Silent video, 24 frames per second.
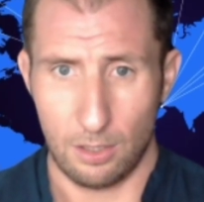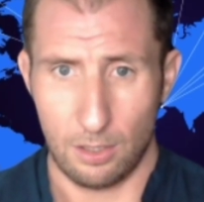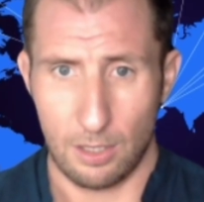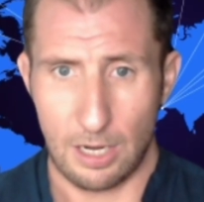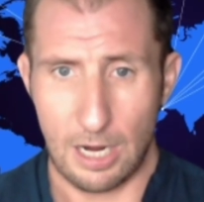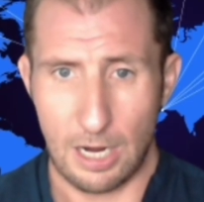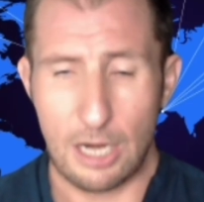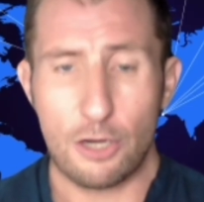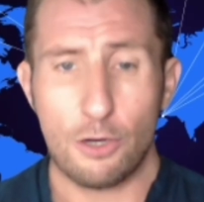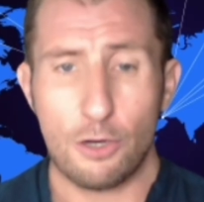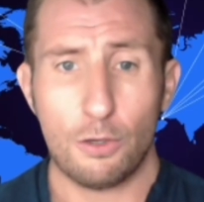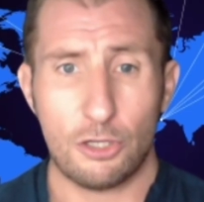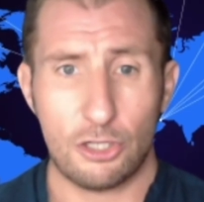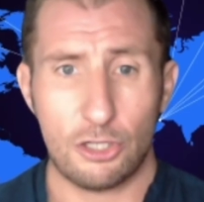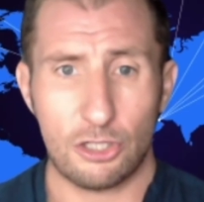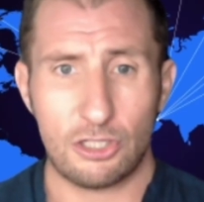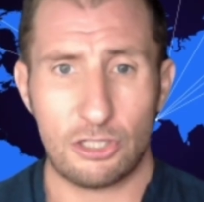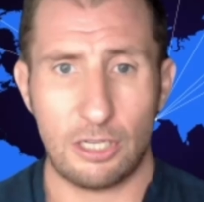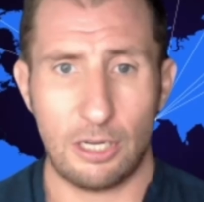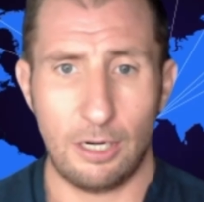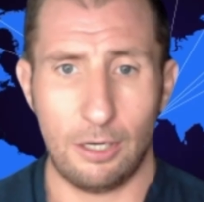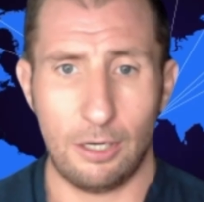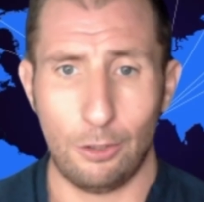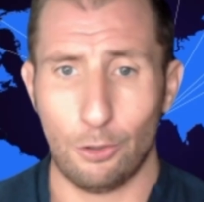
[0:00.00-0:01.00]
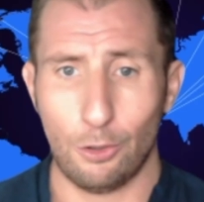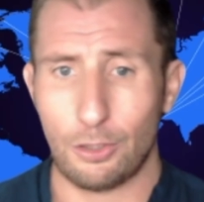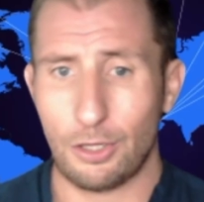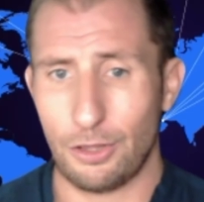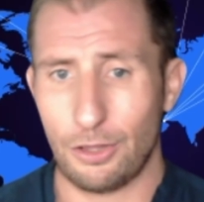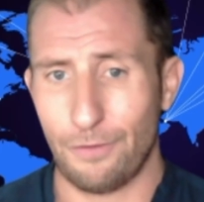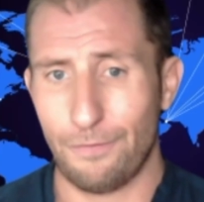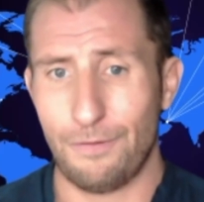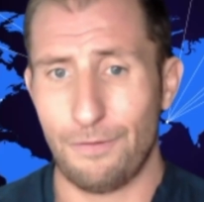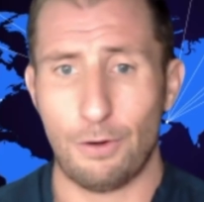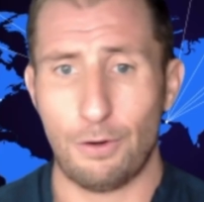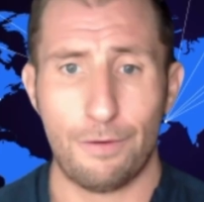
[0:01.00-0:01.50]
And you're just going to look at the
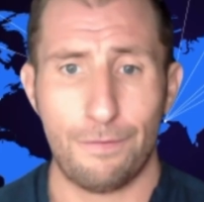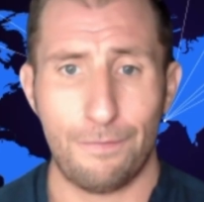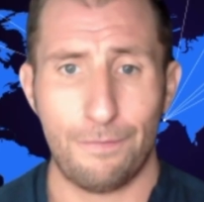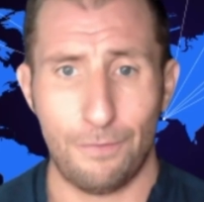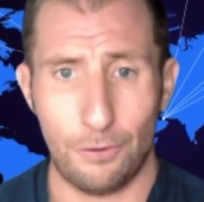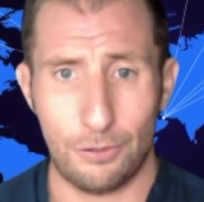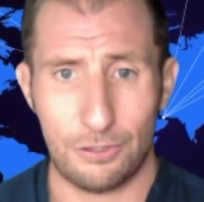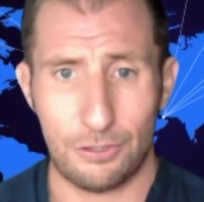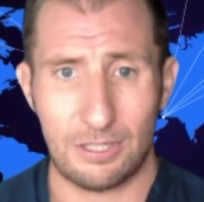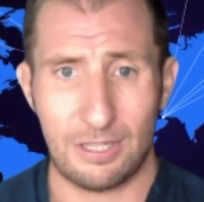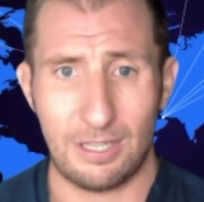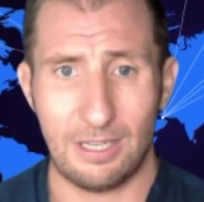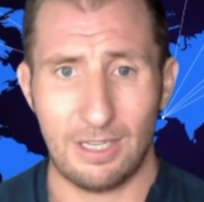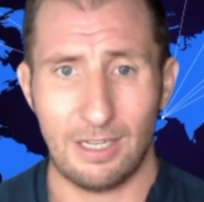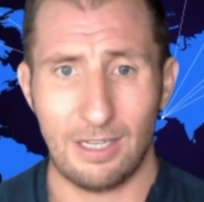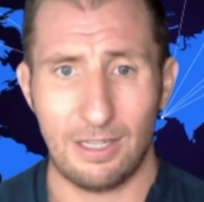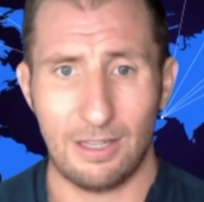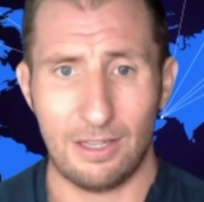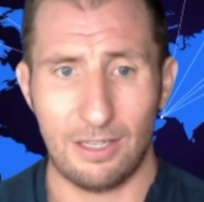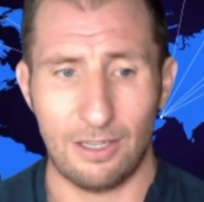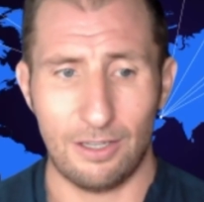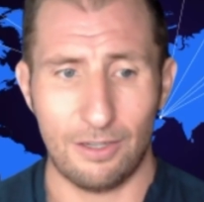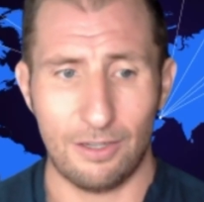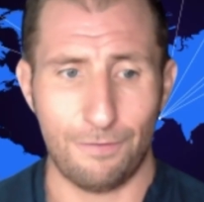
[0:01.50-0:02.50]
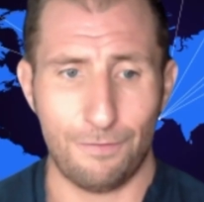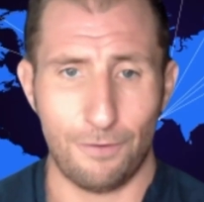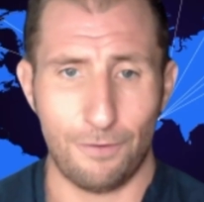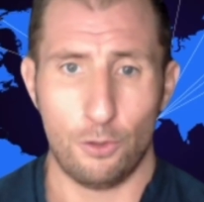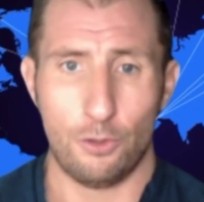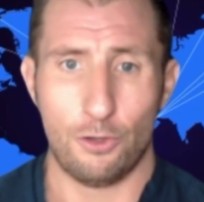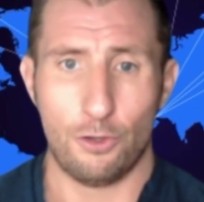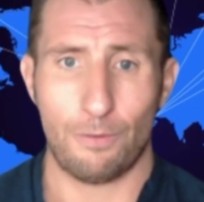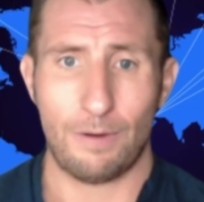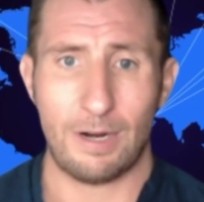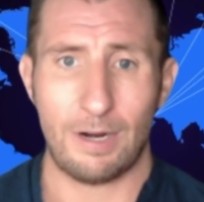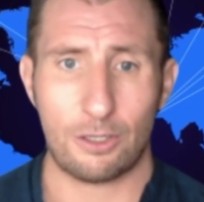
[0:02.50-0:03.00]
very first thing in the phone
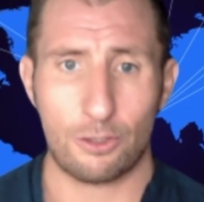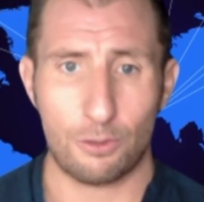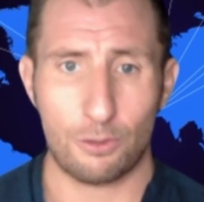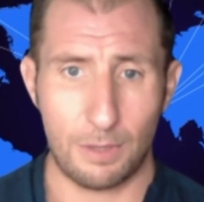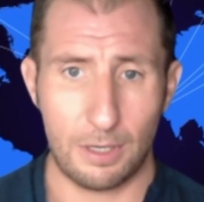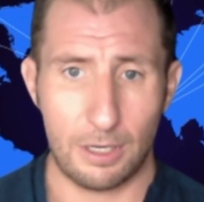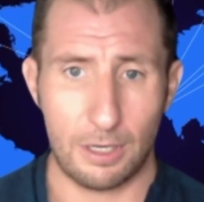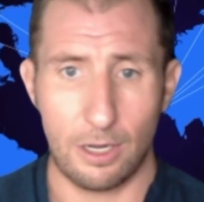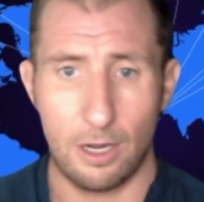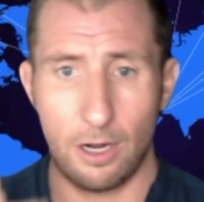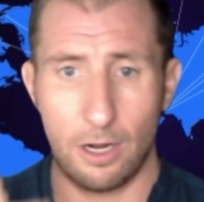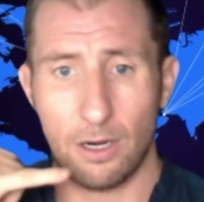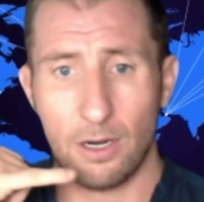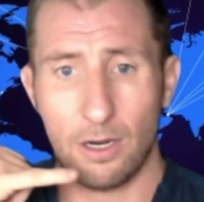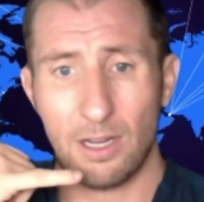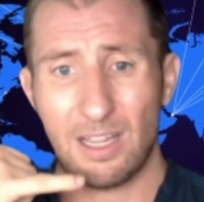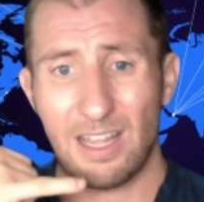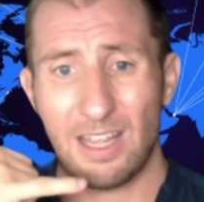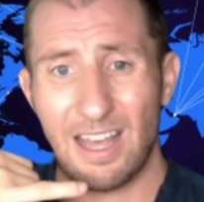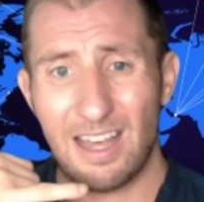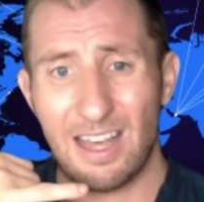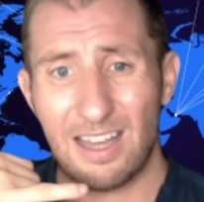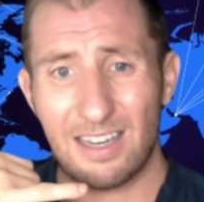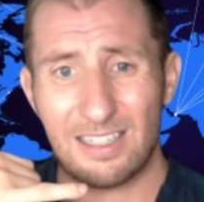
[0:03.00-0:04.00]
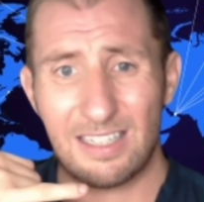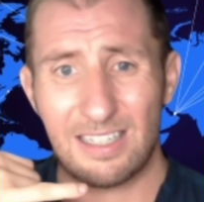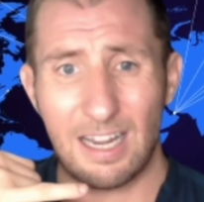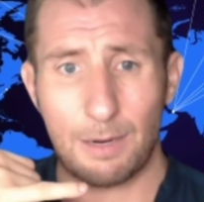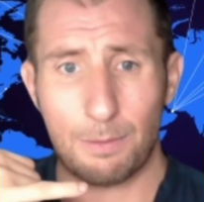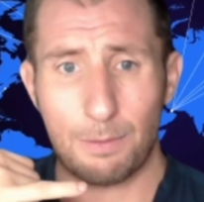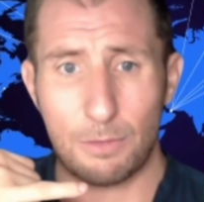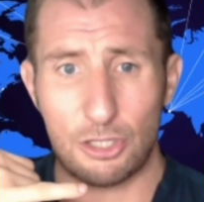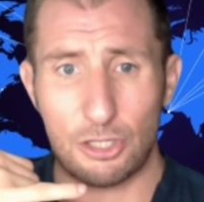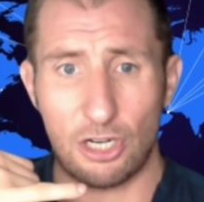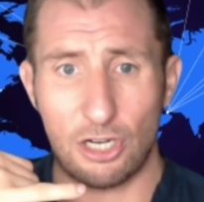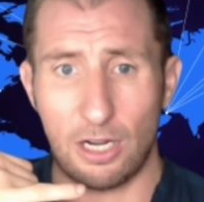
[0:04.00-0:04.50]
directory and go, yeah, take
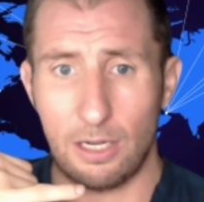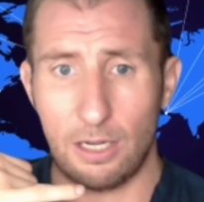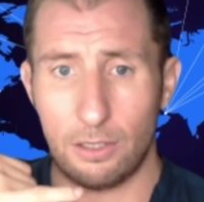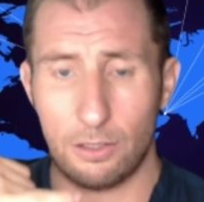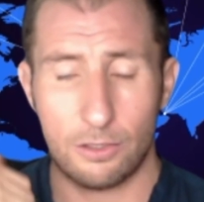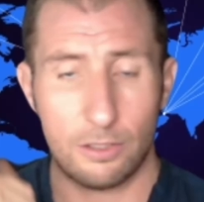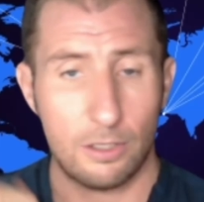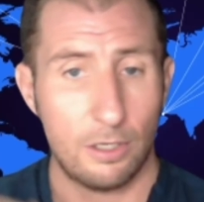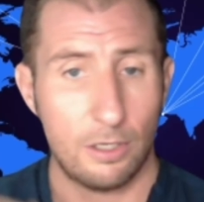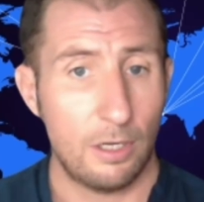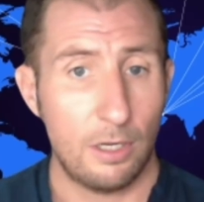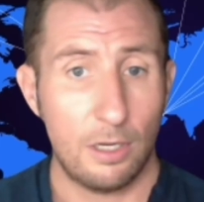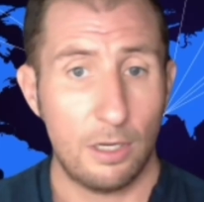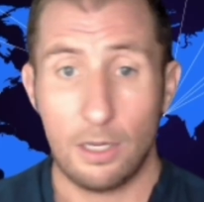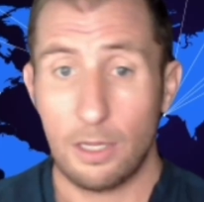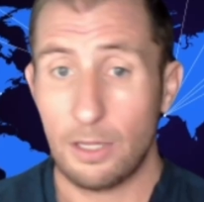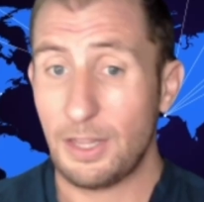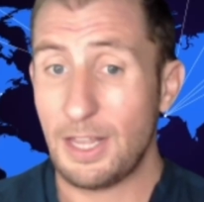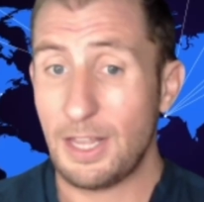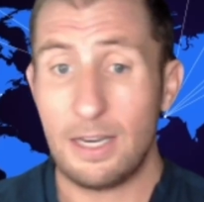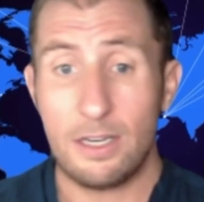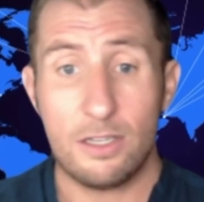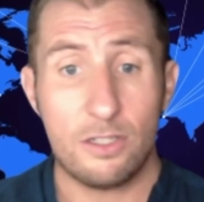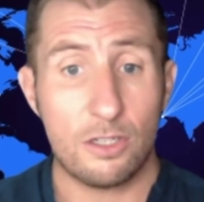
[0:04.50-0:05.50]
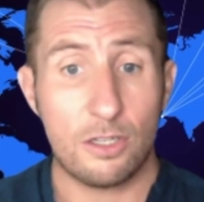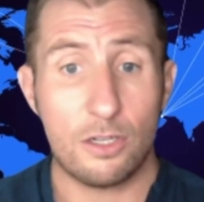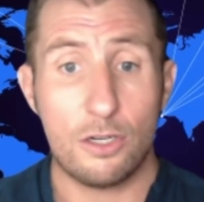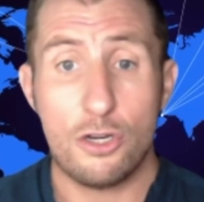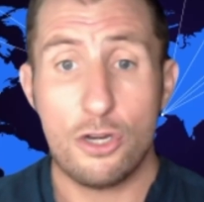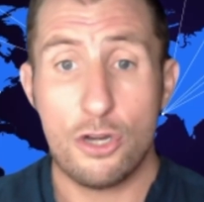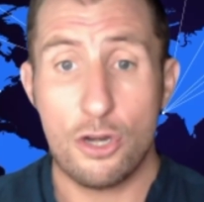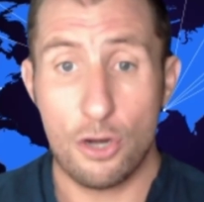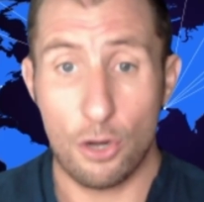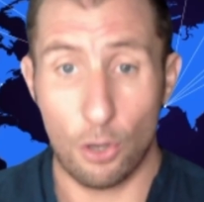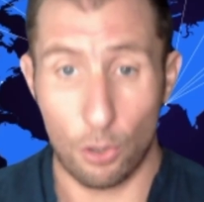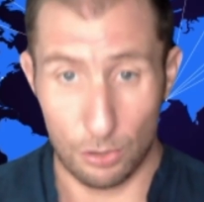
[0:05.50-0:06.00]
my child. That is
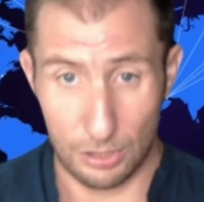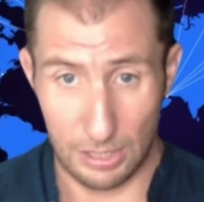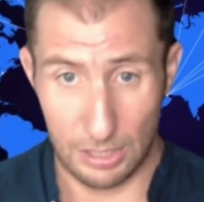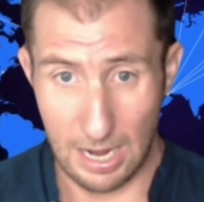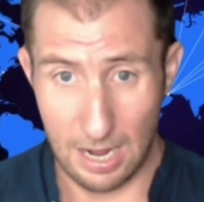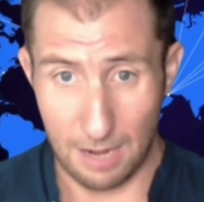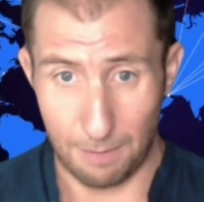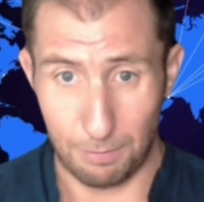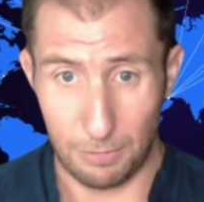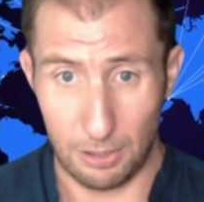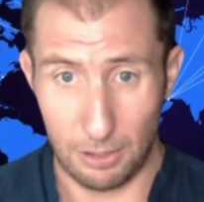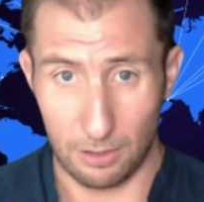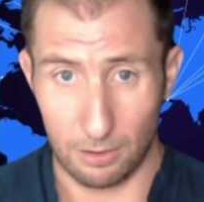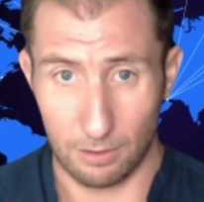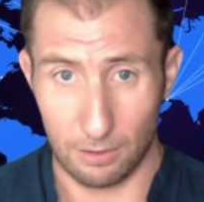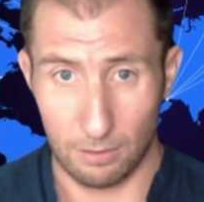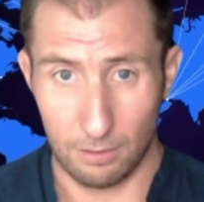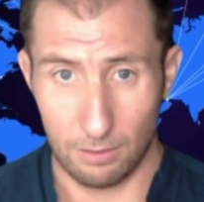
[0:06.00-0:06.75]
not happening.